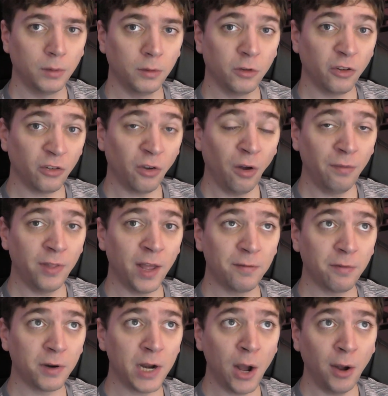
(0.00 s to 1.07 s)
To solve that,
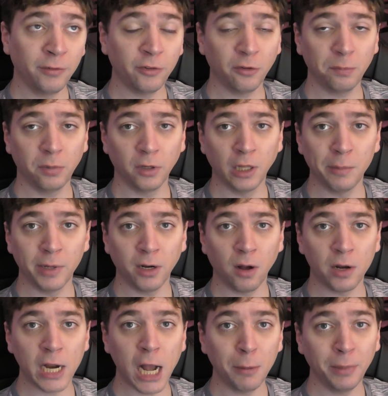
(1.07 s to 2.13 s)
for now I've just put a limit
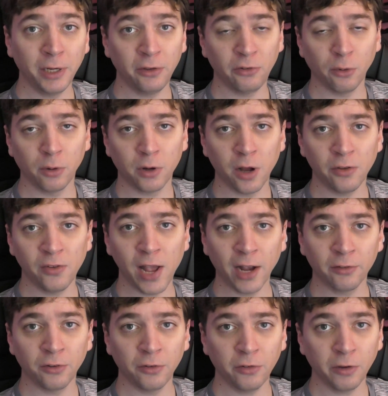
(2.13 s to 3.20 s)
on how many zero-cost
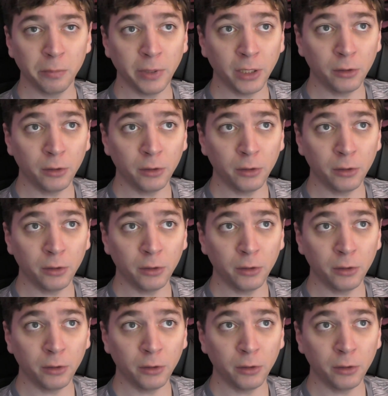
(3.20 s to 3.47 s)
actions can be